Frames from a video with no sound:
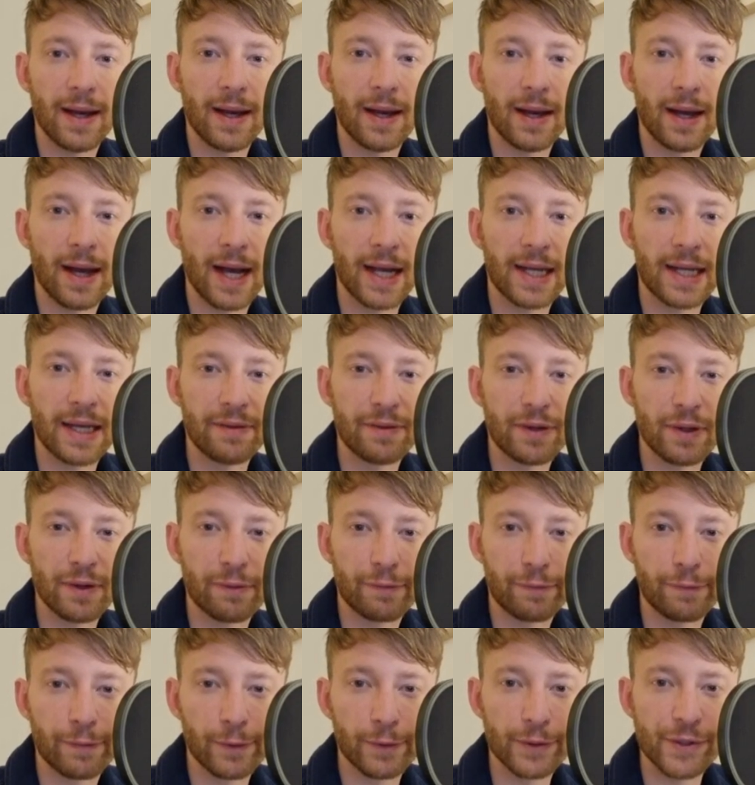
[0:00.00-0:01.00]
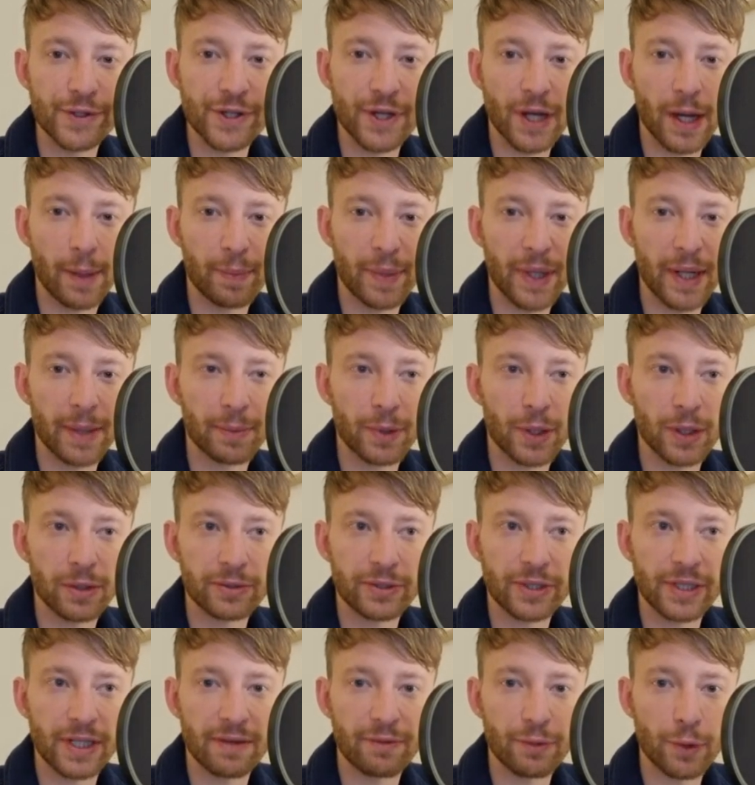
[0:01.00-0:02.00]
I give you a full stop and I'm going
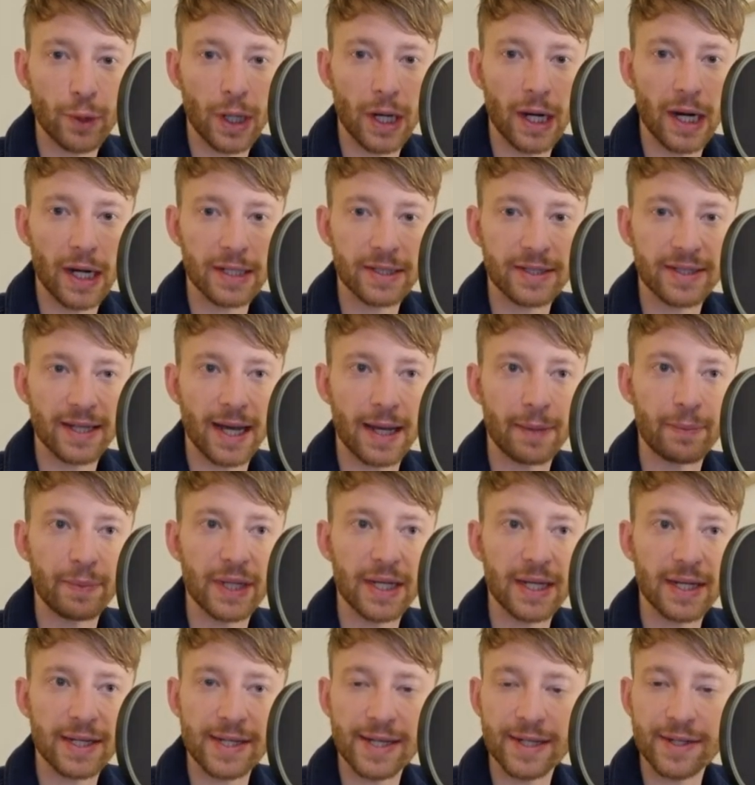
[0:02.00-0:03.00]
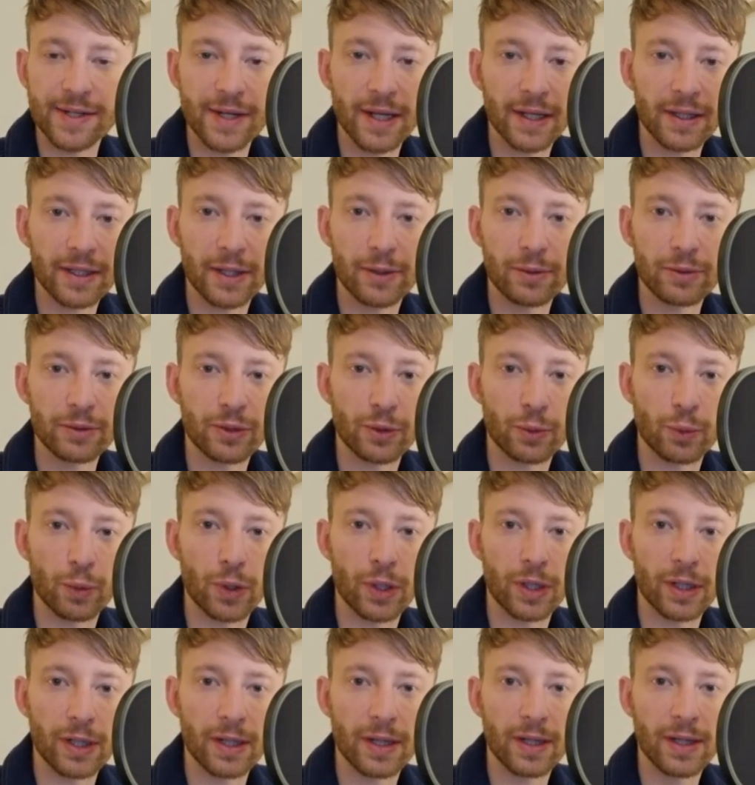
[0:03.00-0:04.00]
to give you a hard time because it's not going to
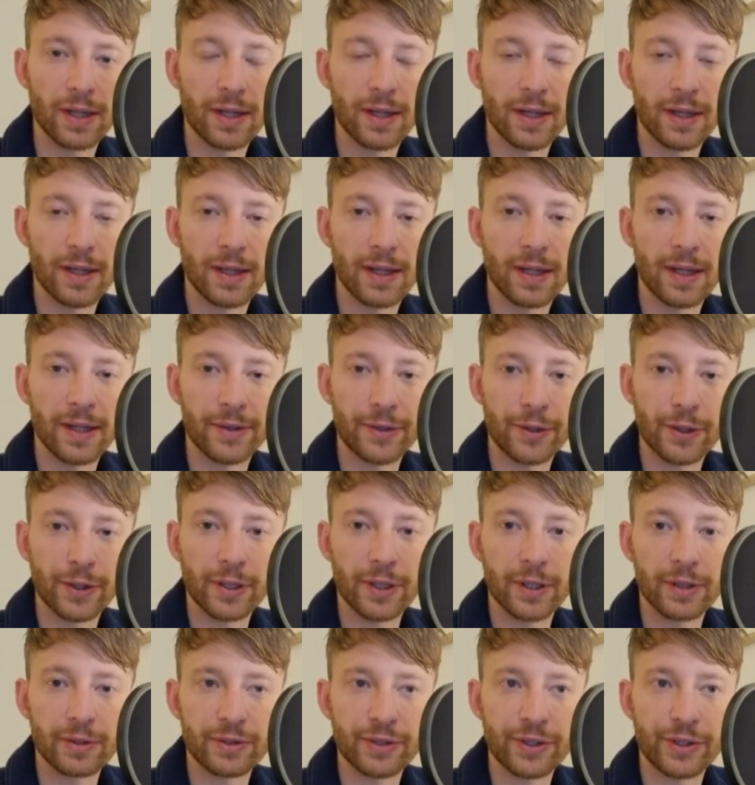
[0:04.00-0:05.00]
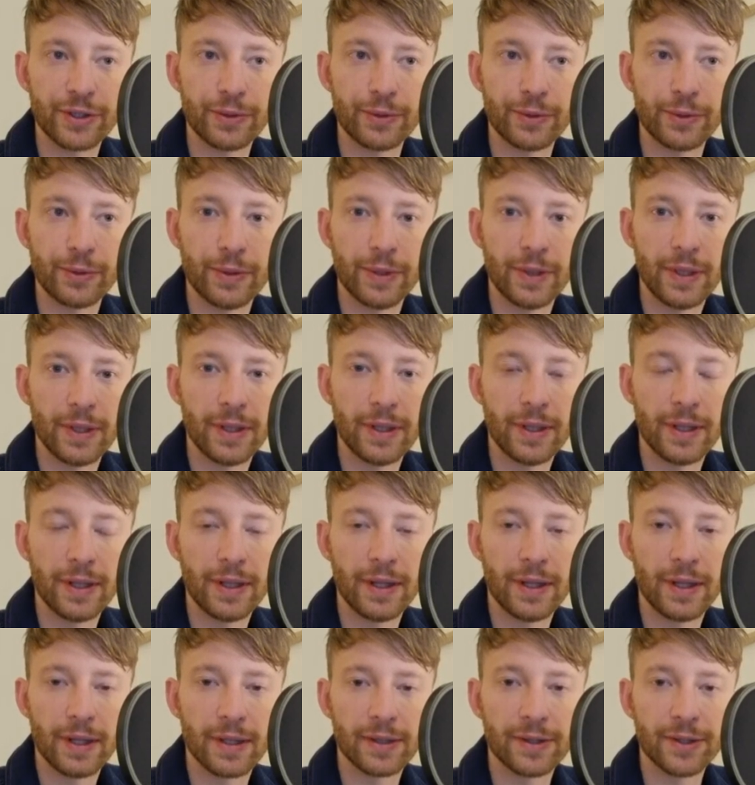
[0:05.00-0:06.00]
work. You're going to
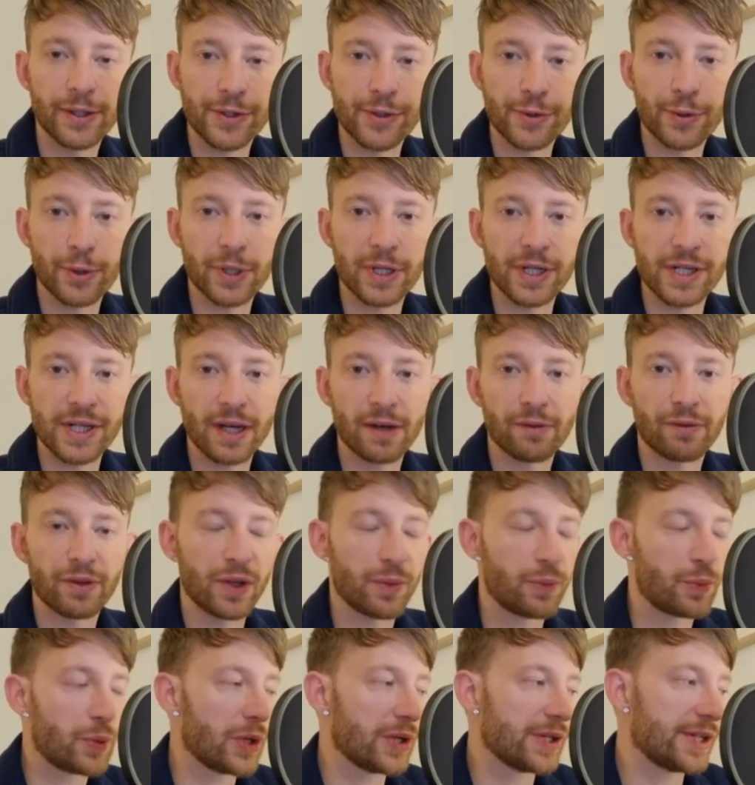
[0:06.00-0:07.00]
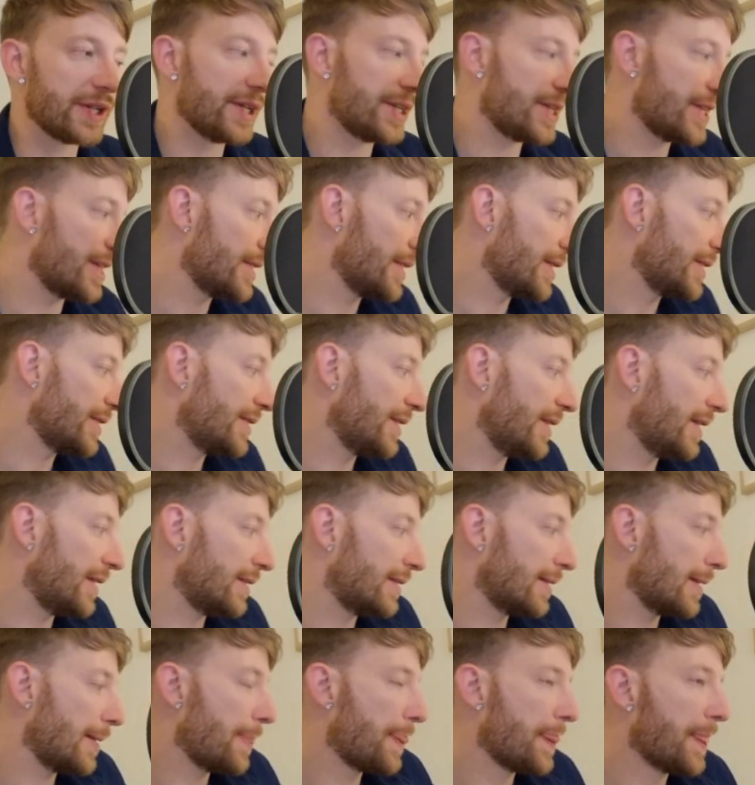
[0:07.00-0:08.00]
destroy yourself in the process, as I said.